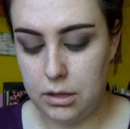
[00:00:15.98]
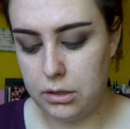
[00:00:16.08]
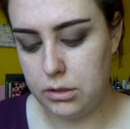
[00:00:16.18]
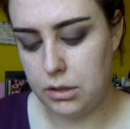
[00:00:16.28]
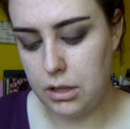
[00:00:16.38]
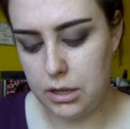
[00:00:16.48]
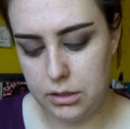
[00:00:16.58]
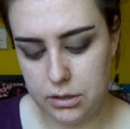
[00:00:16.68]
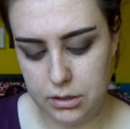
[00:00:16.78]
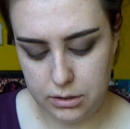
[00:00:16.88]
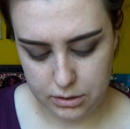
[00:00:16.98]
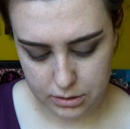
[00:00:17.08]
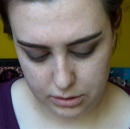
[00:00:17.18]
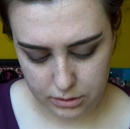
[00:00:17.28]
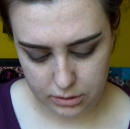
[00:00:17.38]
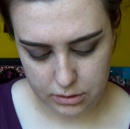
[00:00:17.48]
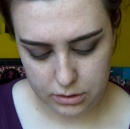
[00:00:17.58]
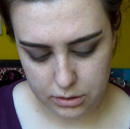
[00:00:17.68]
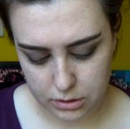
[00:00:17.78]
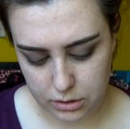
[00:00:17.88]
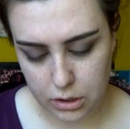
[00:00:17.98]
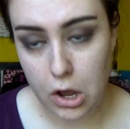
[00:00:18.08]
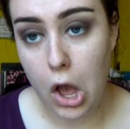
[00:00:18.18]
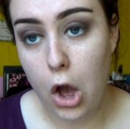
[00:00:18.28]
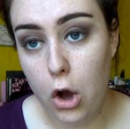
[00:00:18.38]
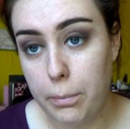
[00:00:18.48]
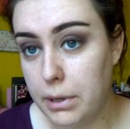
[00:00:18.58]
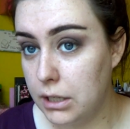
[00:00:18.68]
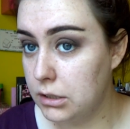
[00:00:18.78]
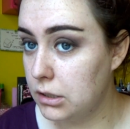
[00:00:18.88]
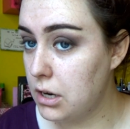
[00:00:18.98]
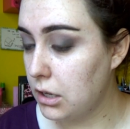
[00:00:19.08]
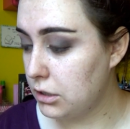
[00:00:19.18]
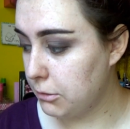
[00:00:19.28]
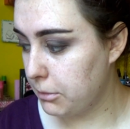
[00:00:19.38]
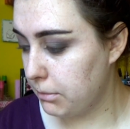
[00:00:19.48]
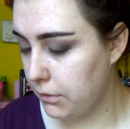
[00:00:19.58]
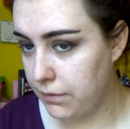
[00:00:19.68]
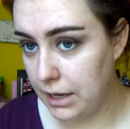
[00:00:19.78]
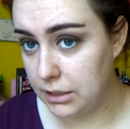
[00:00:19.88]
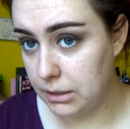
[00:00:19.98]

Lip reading: So let's open this and dot some on my face.